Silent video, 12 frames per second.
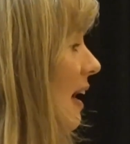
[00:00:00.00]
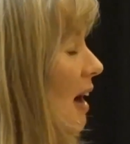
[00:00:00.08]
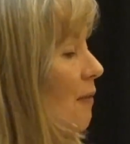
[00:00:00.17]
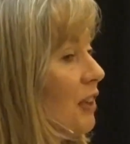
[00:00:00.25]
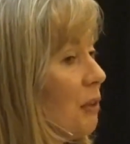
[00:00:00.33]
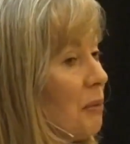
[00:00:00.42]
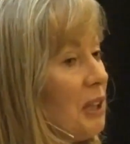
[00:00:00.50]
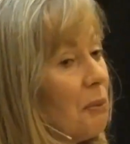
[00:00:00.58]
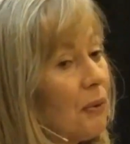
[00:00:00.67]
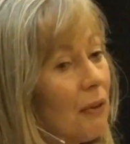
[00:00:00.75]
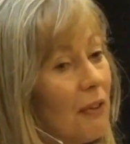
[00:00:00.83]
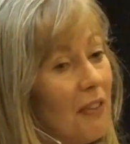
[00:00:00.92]
having
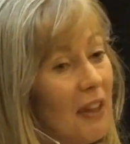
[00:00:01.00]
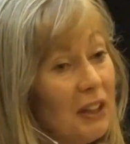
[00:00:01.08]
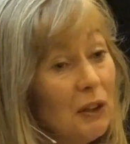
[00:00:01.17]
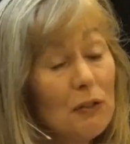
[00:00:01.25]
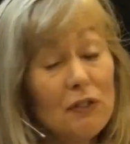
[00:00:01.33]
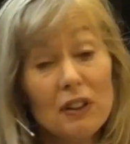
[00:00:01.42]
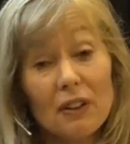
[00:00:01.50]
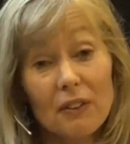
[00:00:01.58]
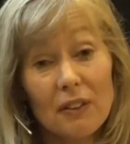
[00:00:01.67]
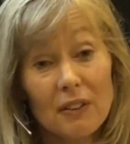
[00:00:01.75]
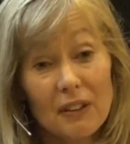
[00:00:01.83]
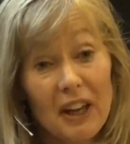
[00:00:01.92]
people that you
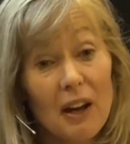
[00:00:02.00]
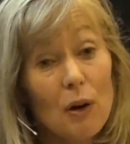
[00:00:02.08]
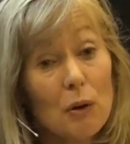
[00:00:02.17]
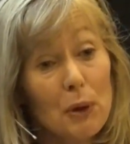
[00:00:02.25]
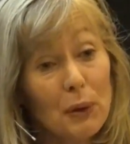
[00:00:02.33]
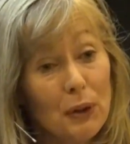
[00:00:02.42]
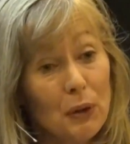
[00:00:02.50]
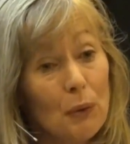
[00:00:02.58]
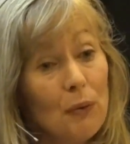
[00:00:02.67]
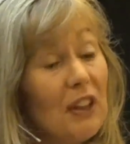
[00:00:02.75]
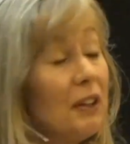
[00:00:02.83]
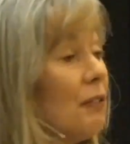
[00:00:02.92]
feel care about
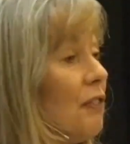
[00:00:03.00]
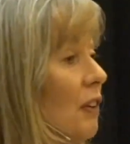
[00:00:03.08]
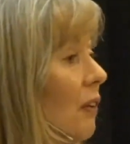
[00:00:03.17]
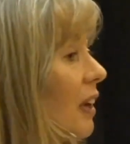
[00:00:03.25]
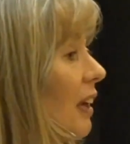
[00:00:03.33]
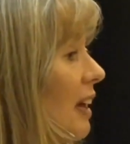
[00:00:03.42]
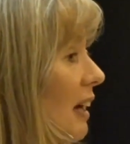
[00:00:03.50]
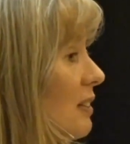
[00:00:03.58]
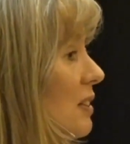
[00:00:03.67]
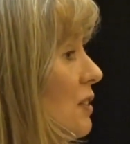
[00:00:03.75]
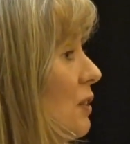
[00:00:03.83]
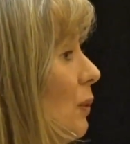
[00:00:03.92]
you, that you feel
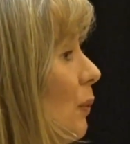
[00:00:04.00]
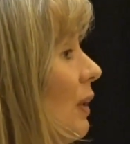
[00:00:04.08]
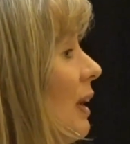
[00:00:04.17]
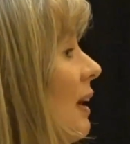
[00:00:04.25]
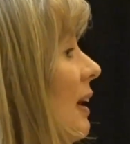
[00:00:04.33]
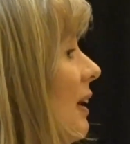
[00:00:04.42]
connected to,